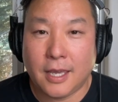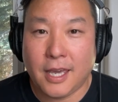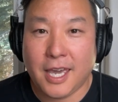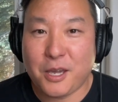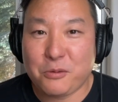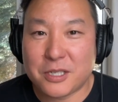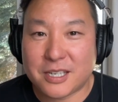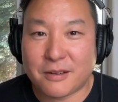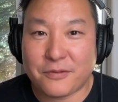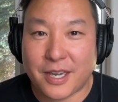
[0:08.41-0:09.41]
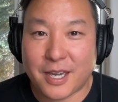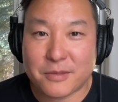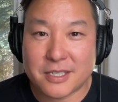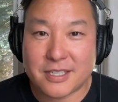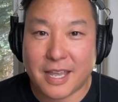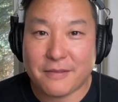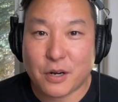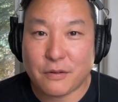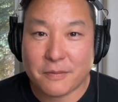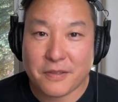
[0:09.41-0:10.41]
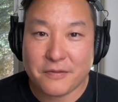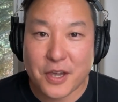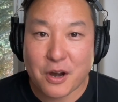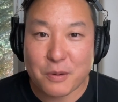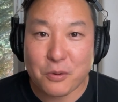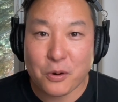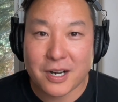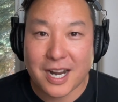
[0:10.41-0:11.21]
Hey, what's up, fam? This is David O from the VR Report.